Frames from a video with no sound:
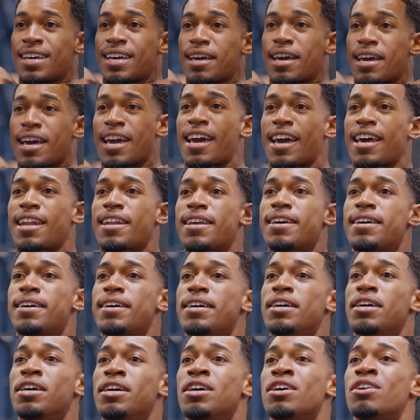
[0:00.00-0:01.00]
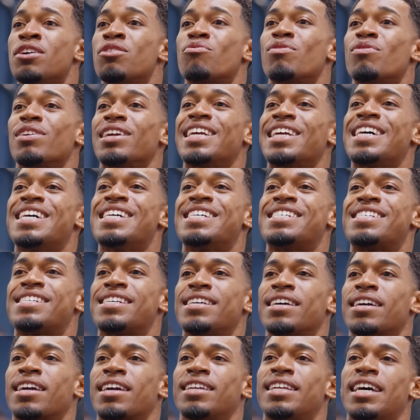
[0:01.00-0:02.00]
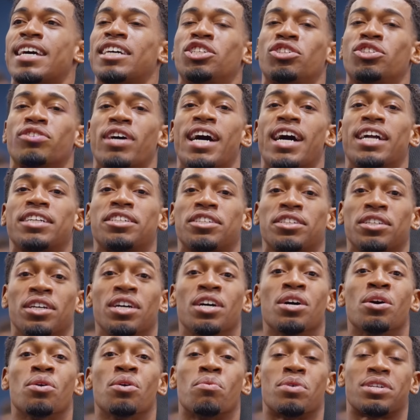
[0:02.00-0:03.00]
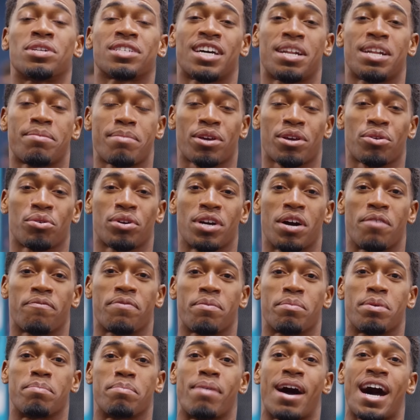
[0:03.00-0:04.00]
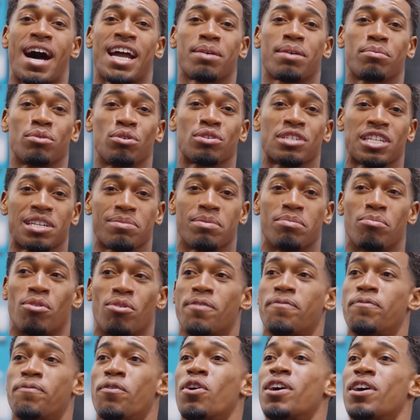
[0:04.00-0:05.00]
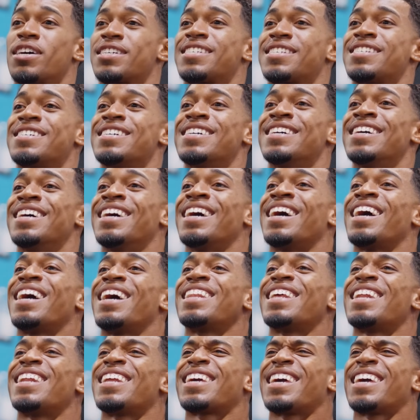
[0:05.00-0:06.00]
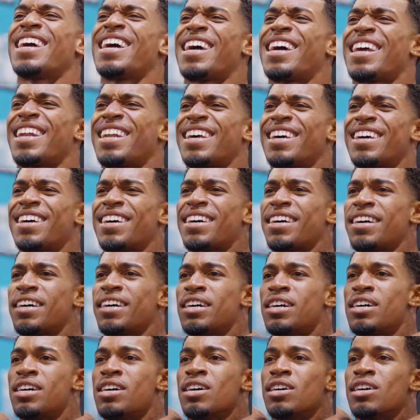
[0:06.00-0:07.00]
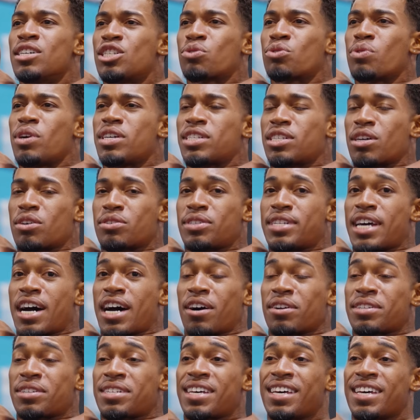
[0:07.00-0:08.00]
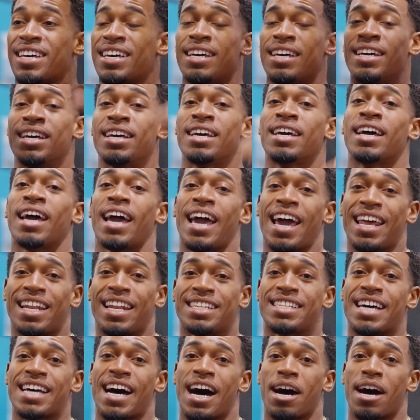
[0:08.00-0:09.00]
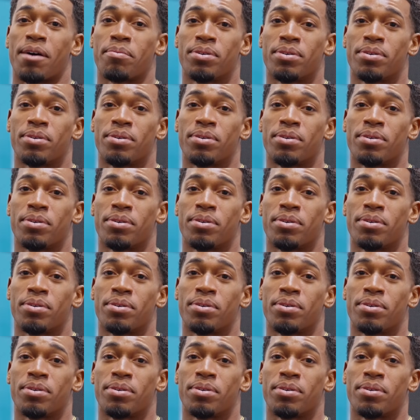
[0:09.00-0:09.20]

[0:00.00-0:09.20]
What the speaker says: and release, get that stretch, which is gonna make you come from the bottom, use a little bit more force, and then again, squeeze those delts at the top,